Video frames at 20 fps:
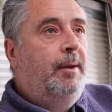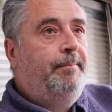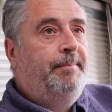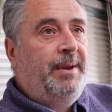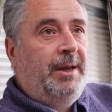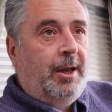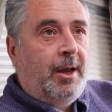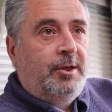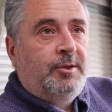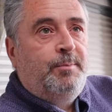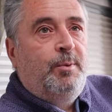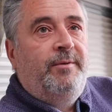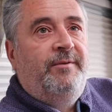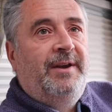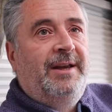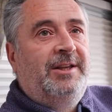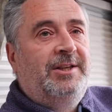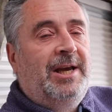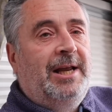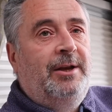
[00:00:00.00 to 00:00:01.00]
B, because
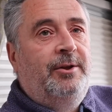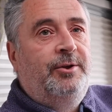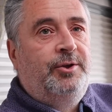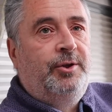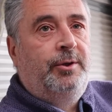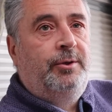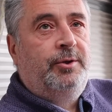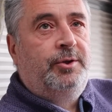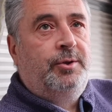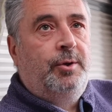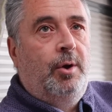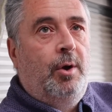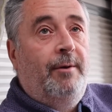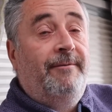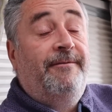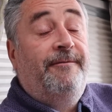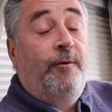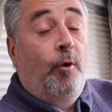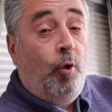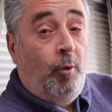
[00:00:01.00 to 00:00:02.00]
Moving Intelligence,
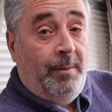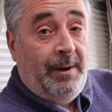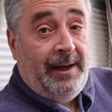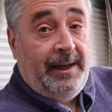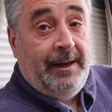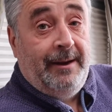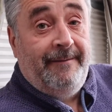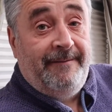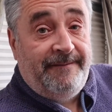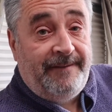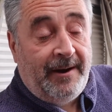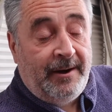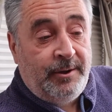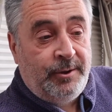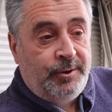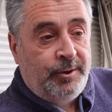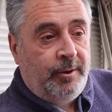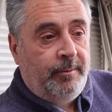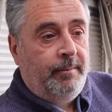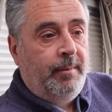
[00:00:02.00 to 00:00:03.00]
formerly
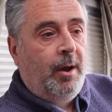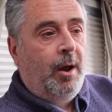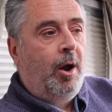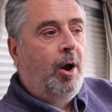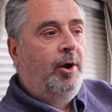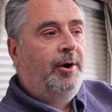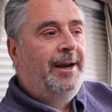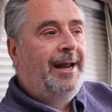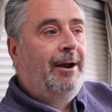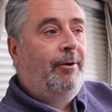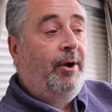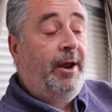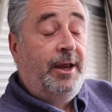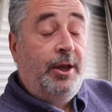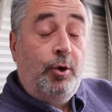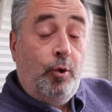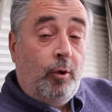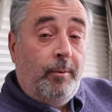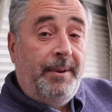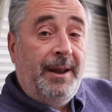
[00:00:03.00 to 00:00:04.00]
Phantom, are now a
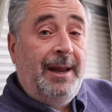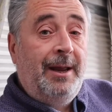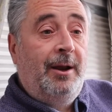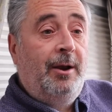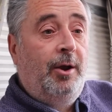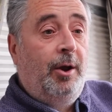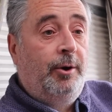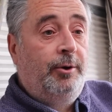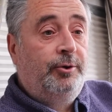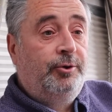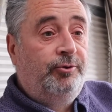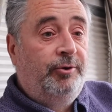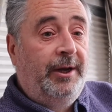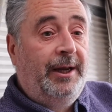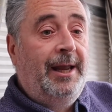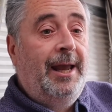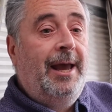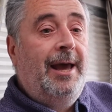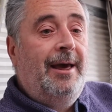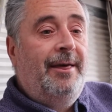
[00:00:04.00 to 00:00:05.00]
European
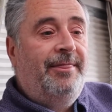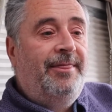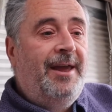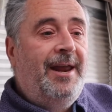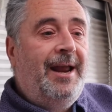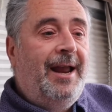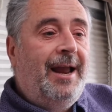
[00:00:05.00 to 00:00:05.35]
country, they